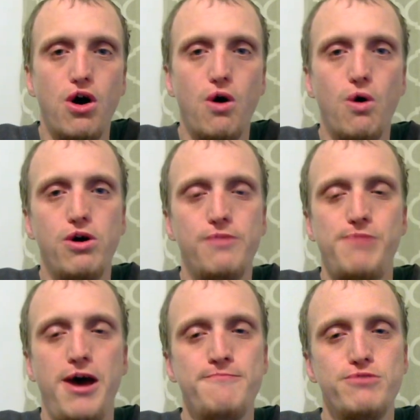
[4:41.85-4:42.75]
Or
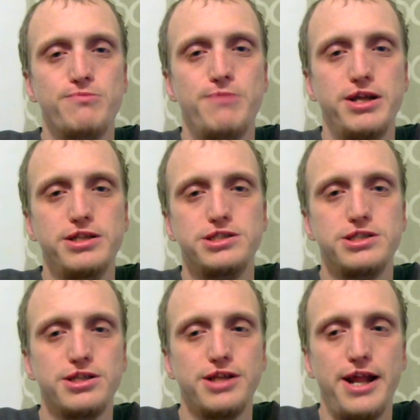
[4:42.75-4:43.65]

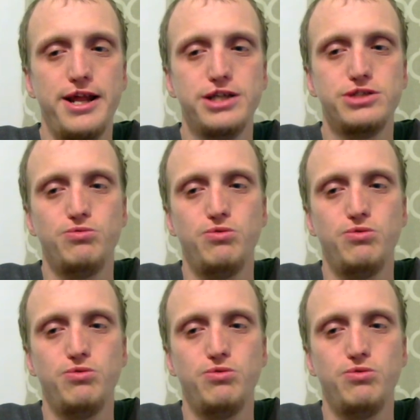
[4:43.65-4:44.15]
Peppermint Linux